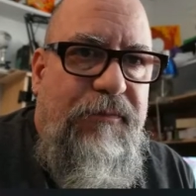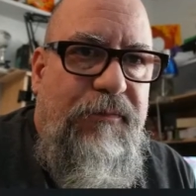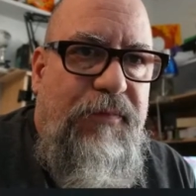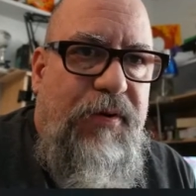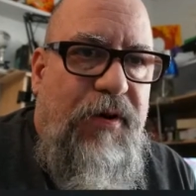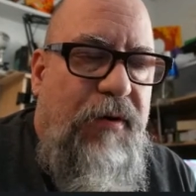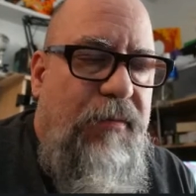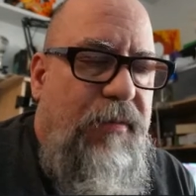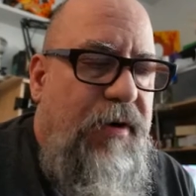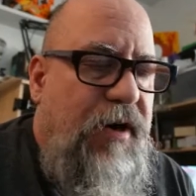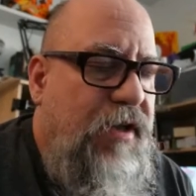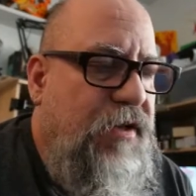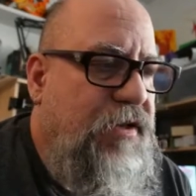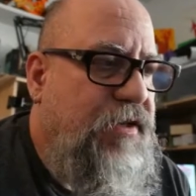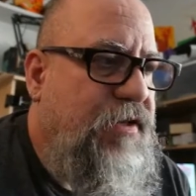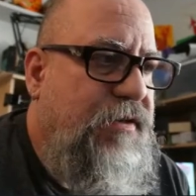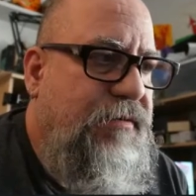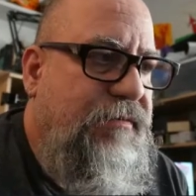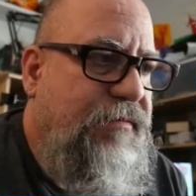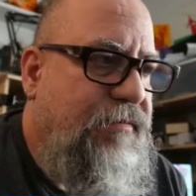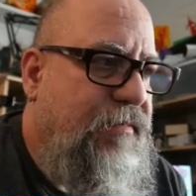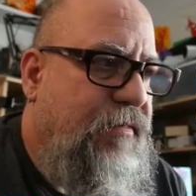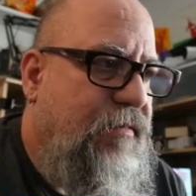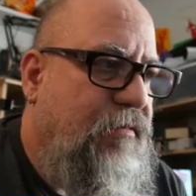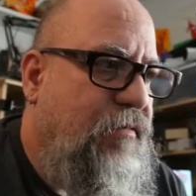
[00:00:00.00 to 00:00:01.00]
permanents.
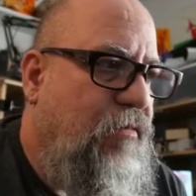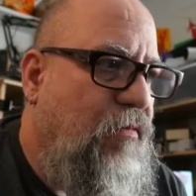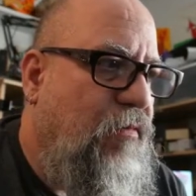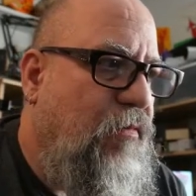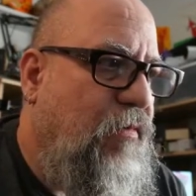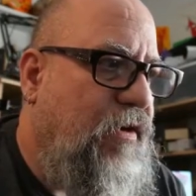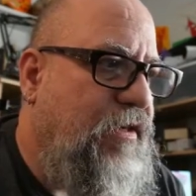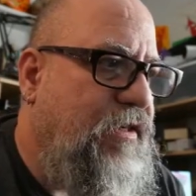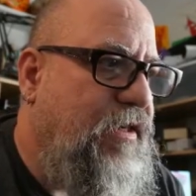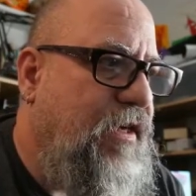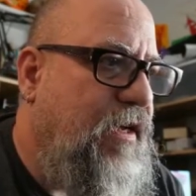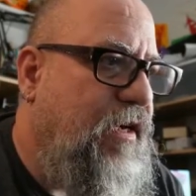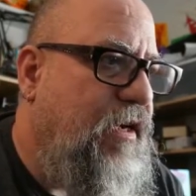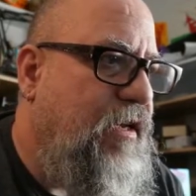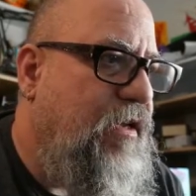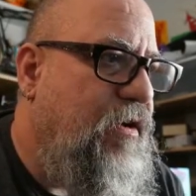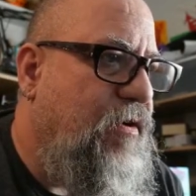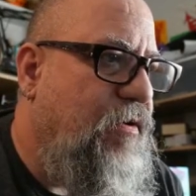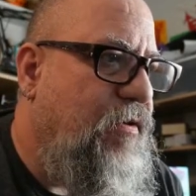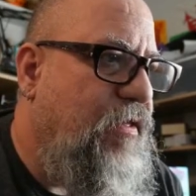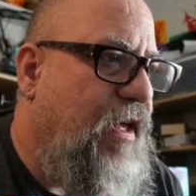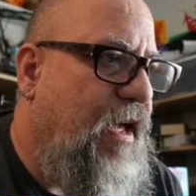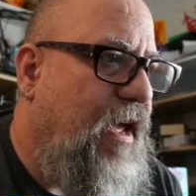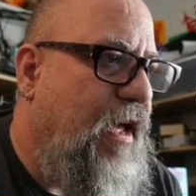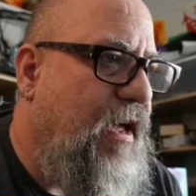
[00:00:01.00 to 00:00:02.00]
Wasn't going to
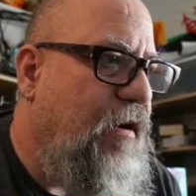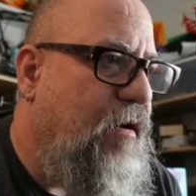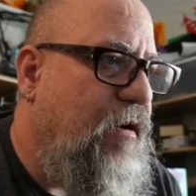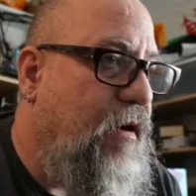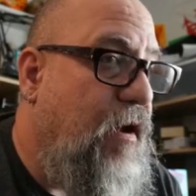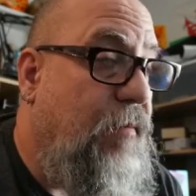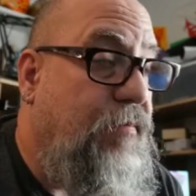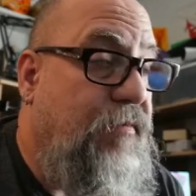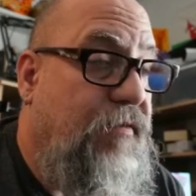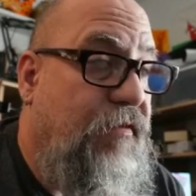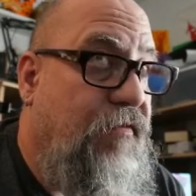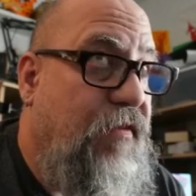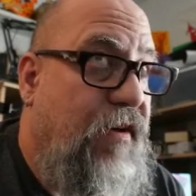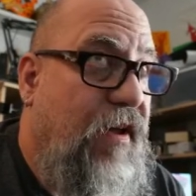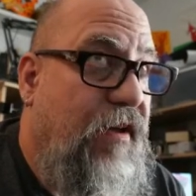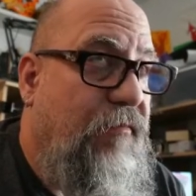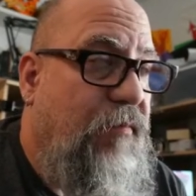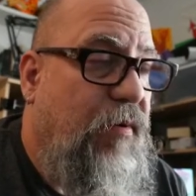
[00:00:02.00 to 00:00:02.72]
do that. Up to 5